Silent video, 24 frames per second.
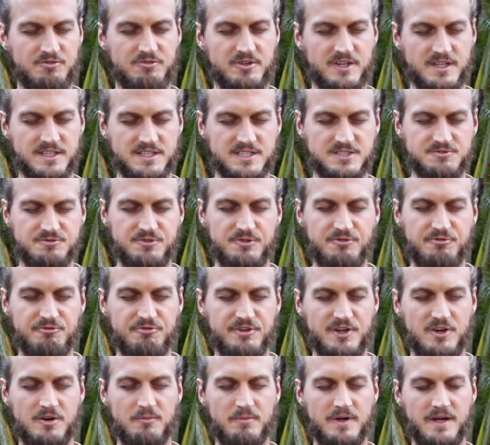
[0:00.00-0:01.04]
feeling, this
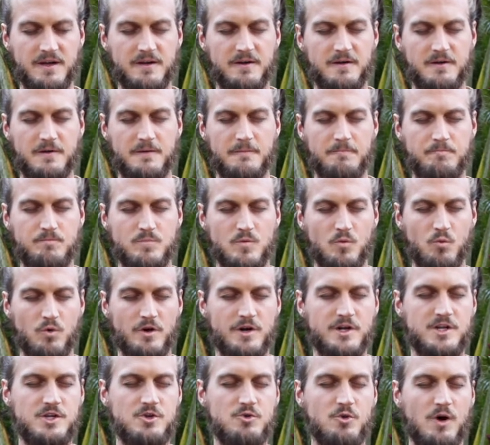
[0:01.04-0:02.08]
fulfillment.
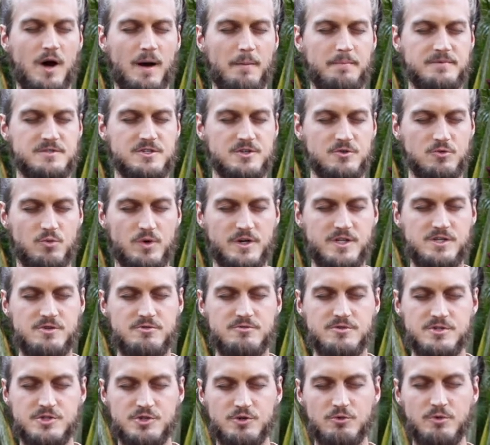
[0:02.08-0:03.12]
What are you up to? What are
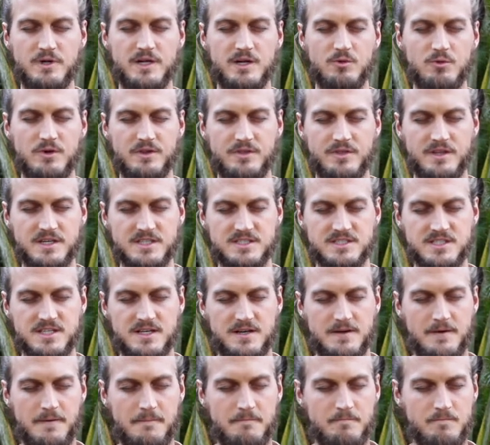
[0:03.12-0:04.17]
you doing with this
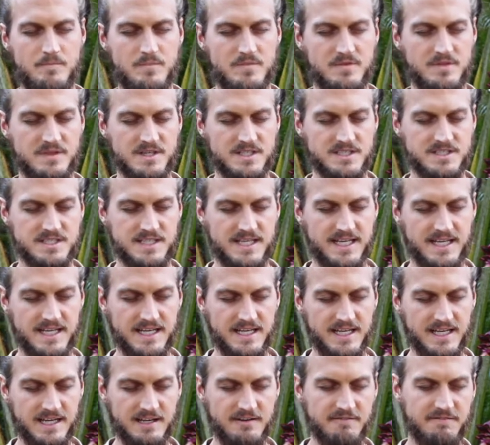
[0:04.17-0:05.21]

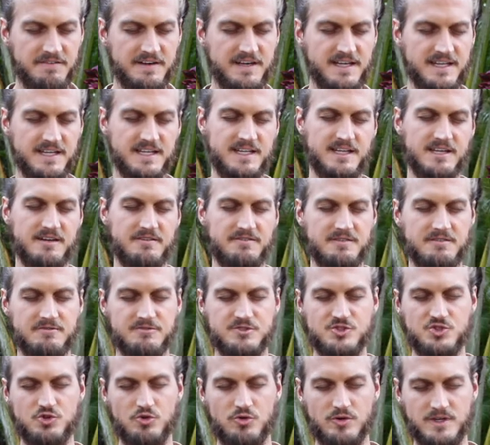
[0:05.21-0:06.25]
infinite gift of
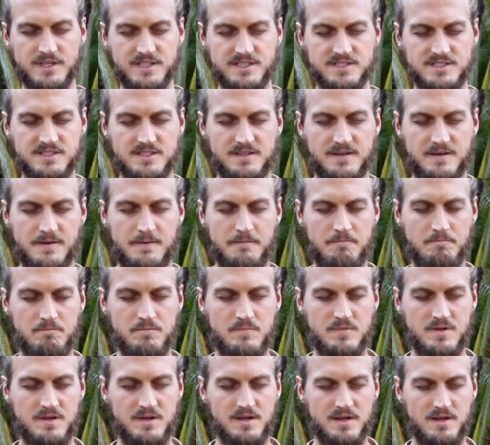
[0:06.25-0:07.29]
choice
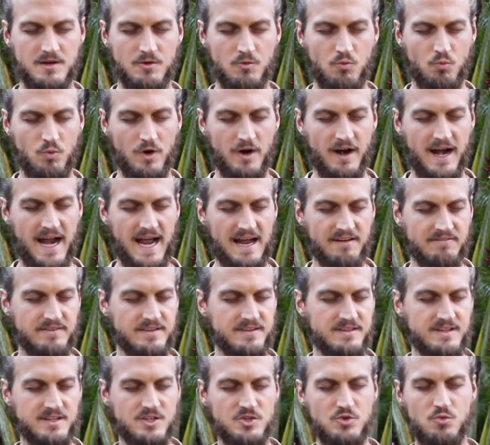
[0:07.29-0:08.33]
where
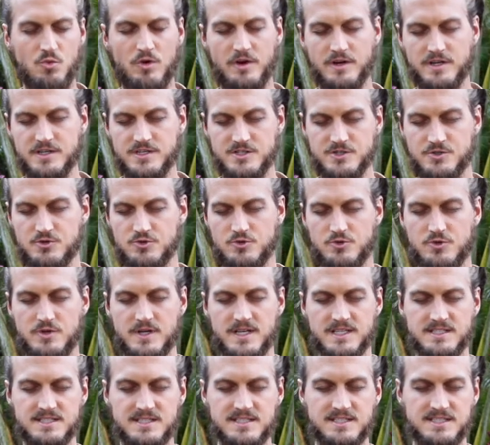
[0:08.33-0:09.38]
everything you want to do
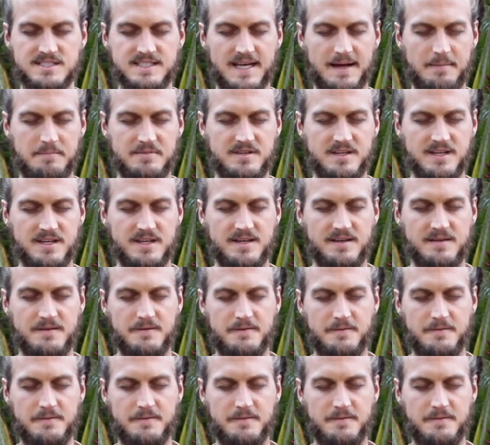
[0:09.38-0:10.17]
is accepted